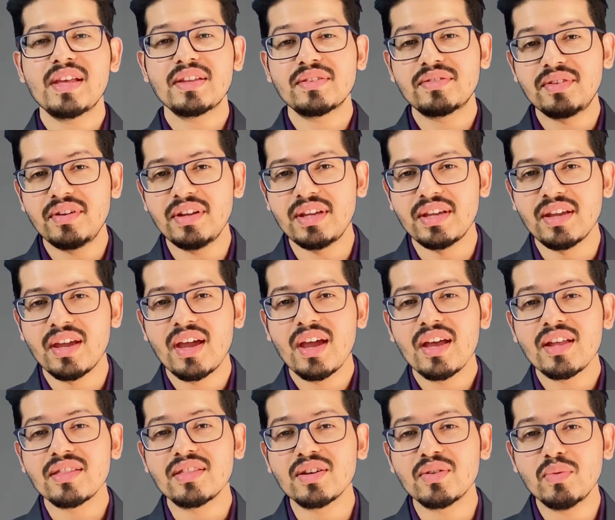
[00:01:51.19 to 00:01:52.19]
3.
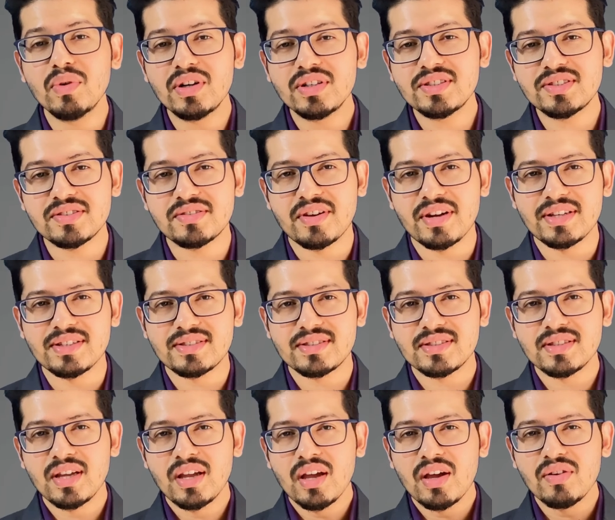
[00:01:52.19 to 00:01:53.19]
The word
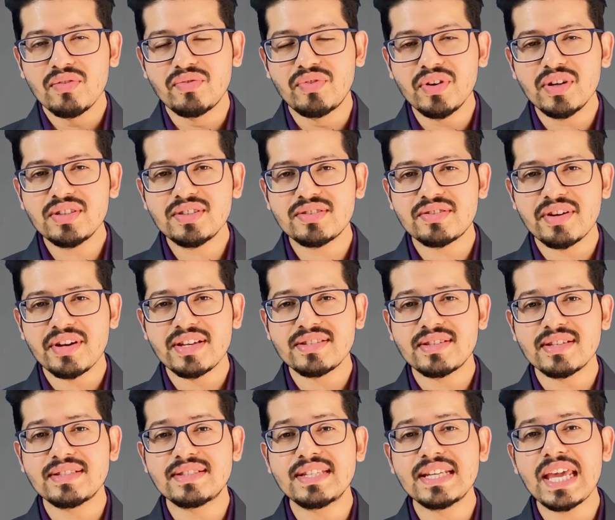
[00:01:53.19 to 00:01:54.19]
stress. Word stress
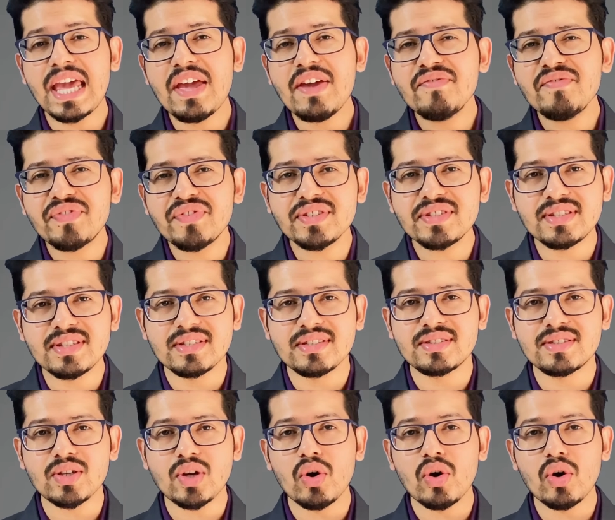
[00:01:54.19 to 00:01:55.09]
is the emphasis